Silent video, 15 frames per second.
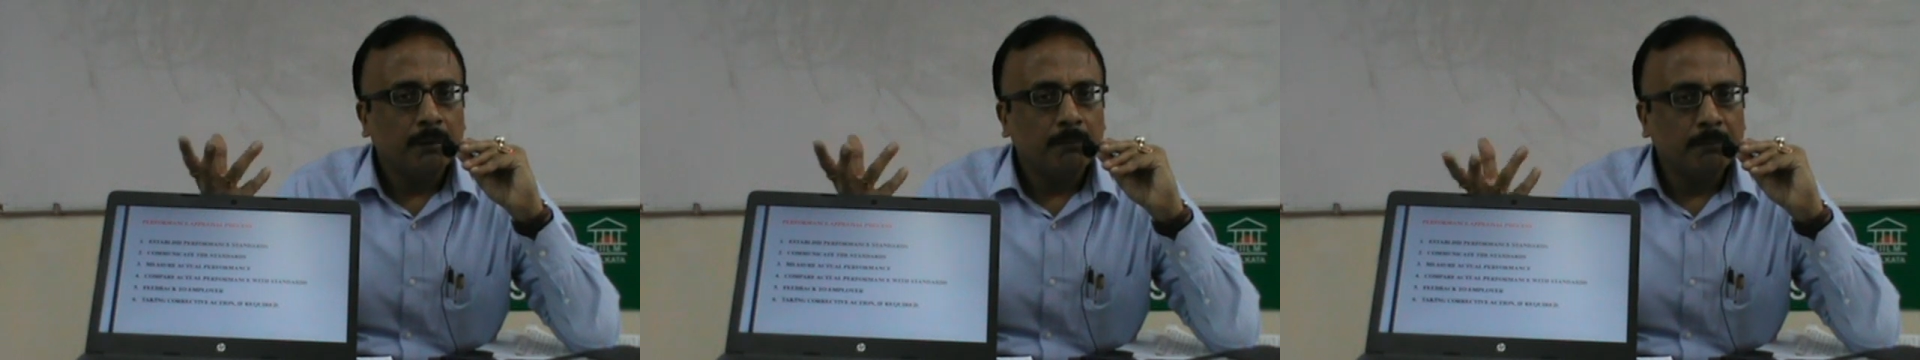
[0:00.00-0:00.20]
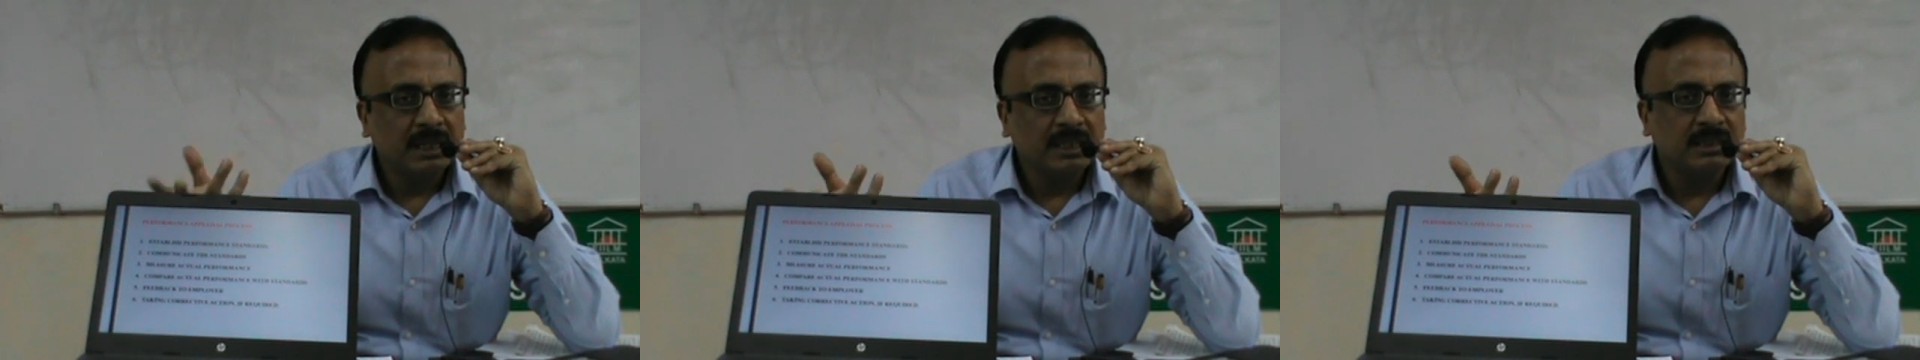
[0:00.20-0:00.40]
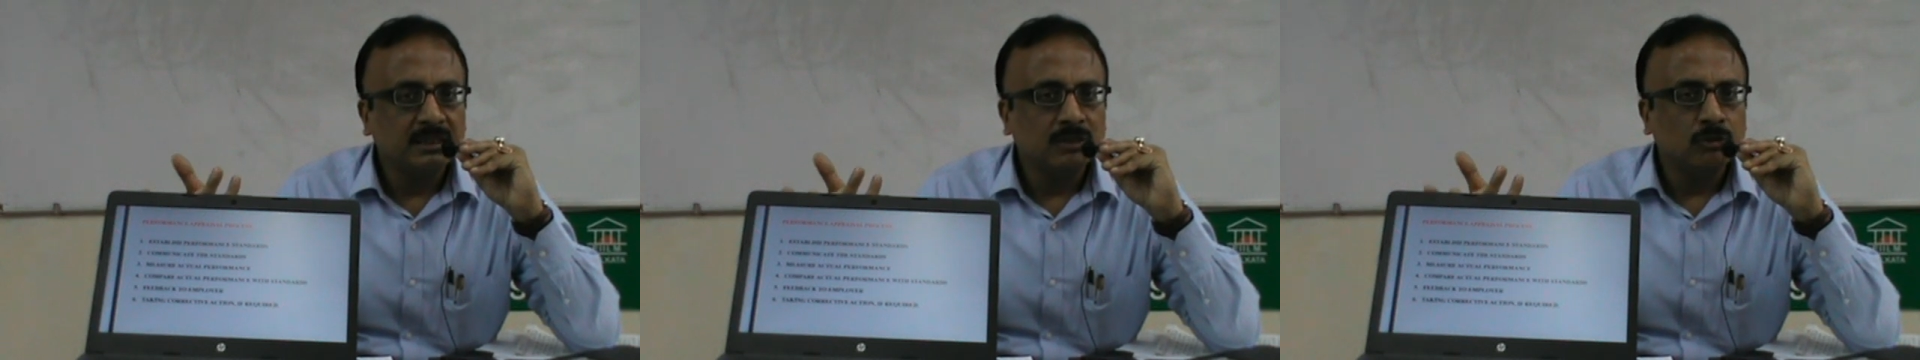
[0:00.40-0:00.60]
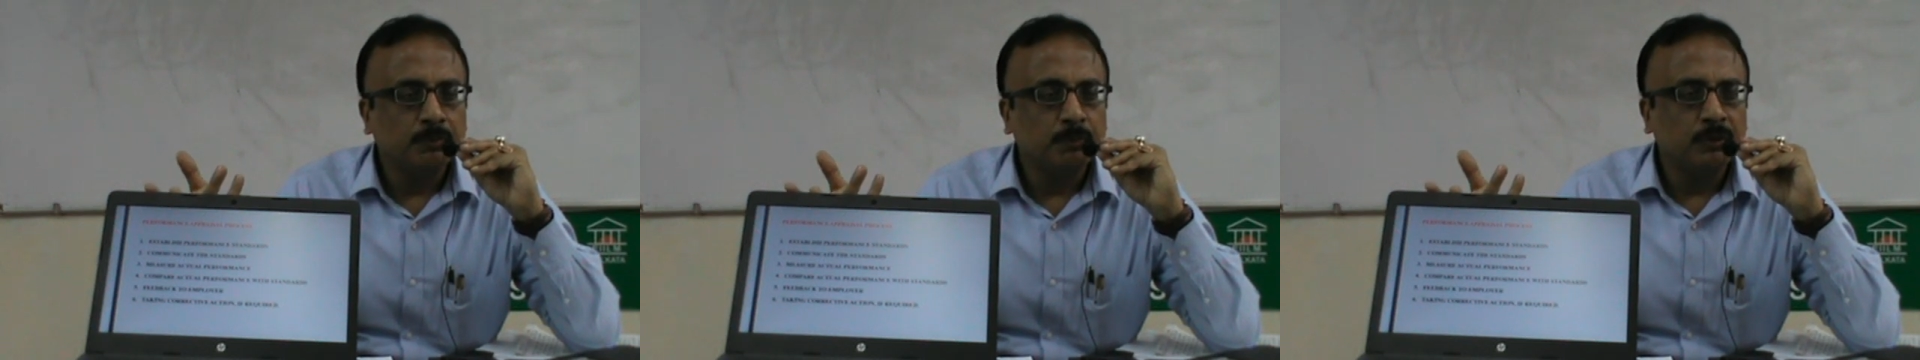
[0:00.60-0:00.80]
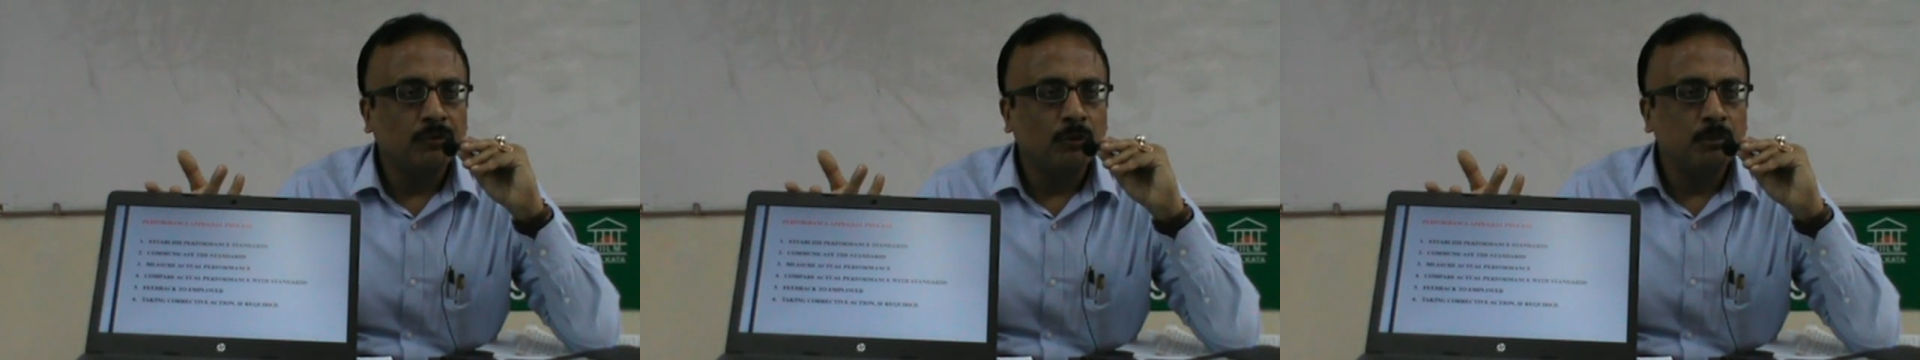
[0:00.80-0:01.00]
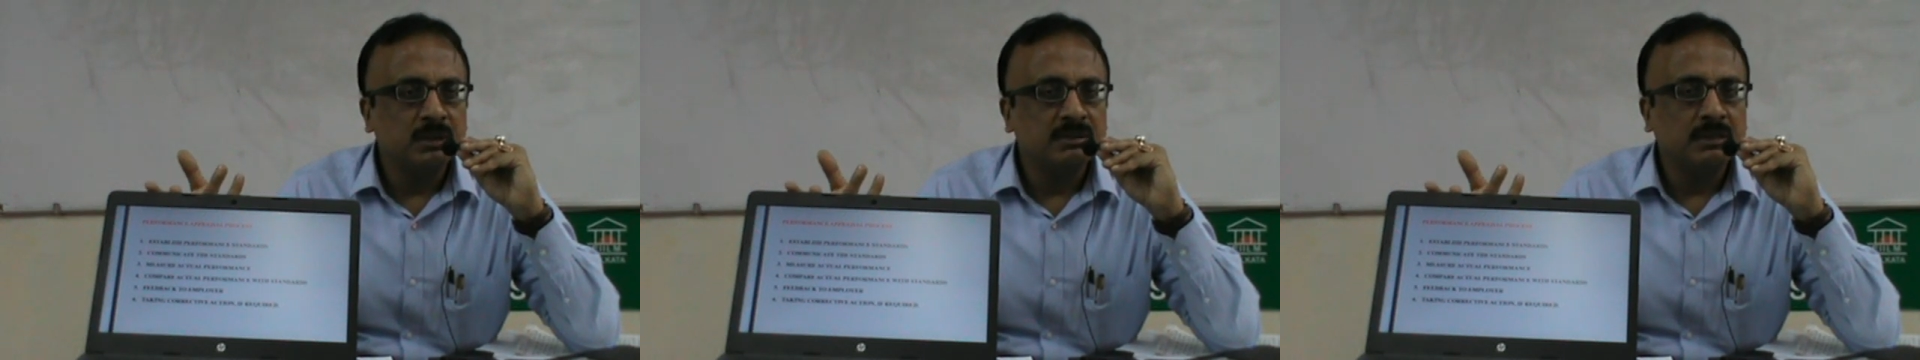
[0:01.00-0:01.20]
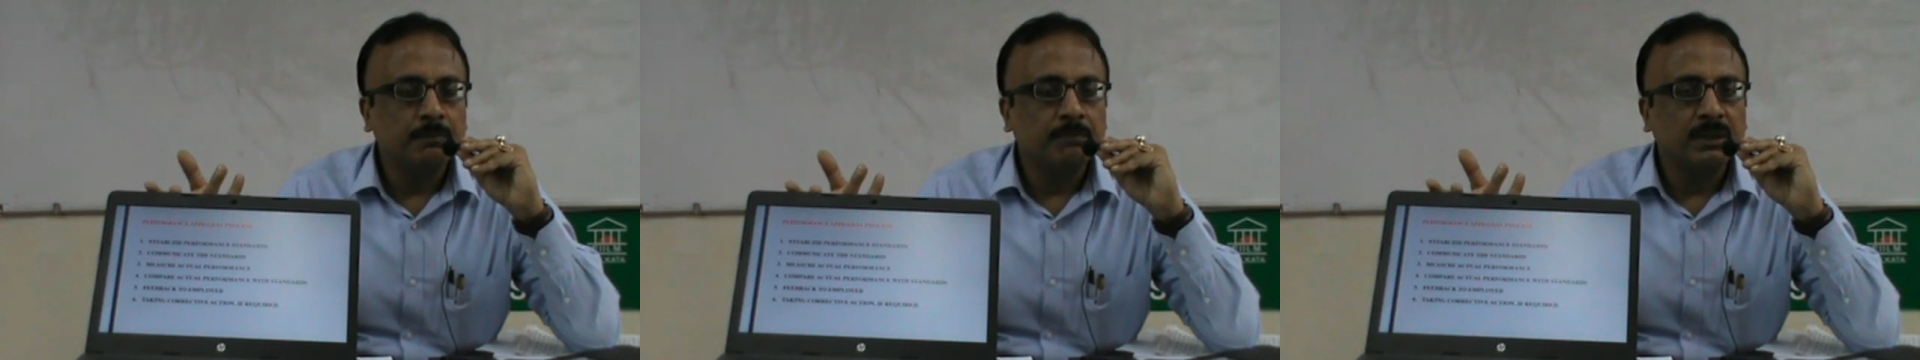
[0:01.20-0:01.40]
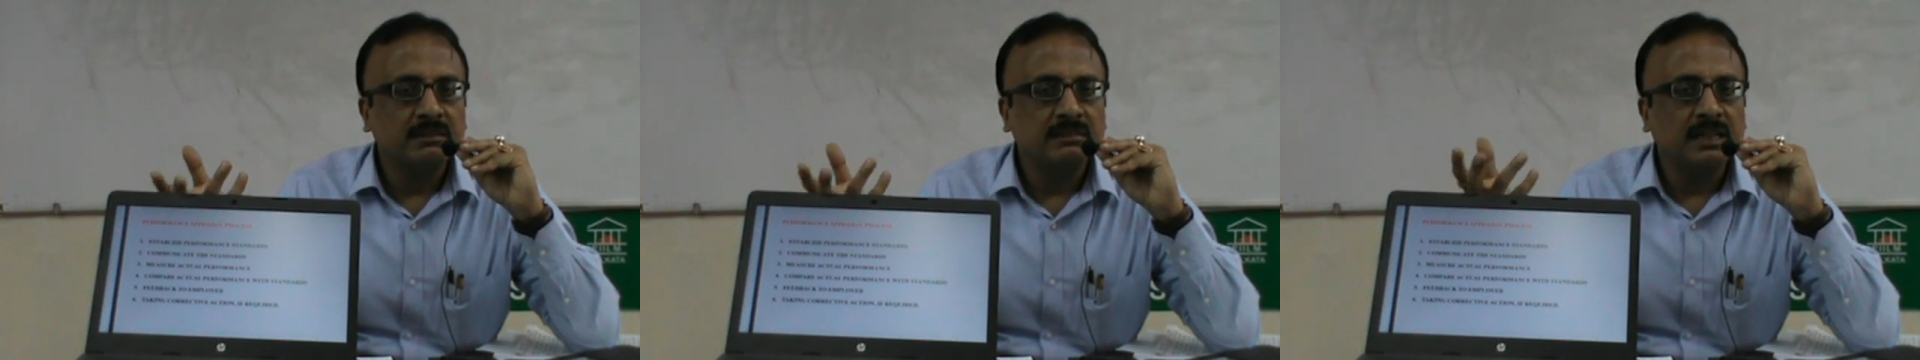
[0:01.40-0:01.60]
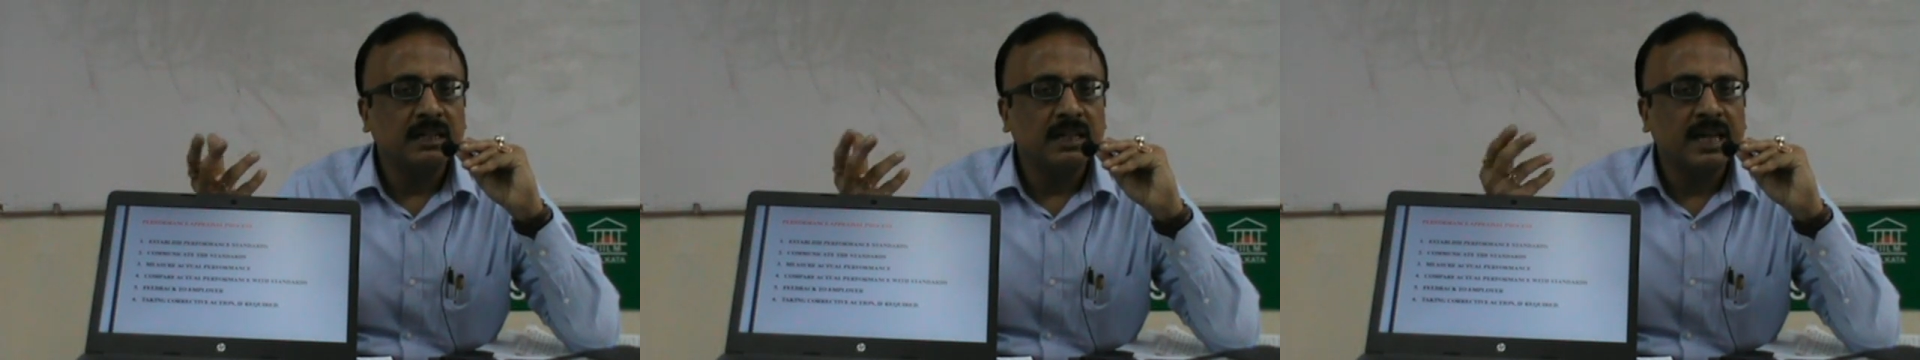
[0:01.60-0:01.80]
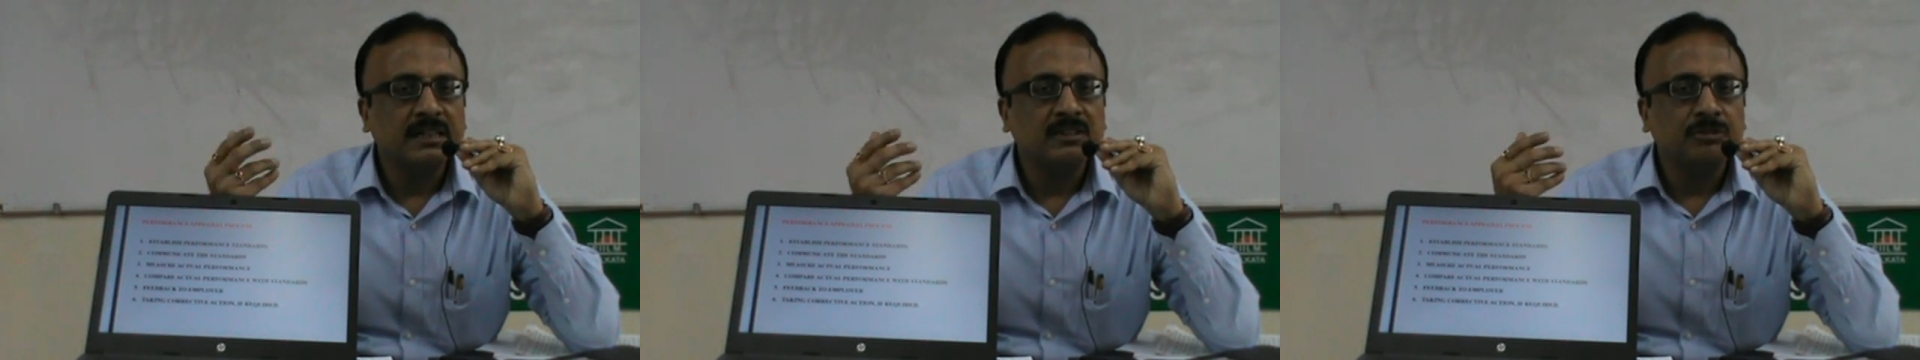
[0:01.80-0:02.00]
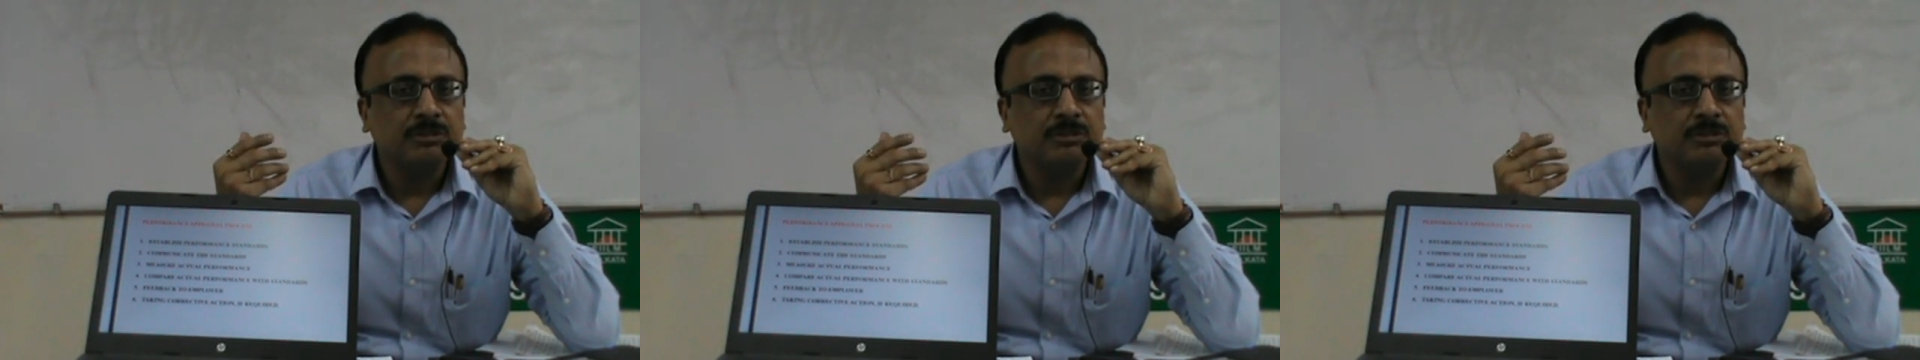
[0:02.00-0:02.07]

methods of performance appraisal like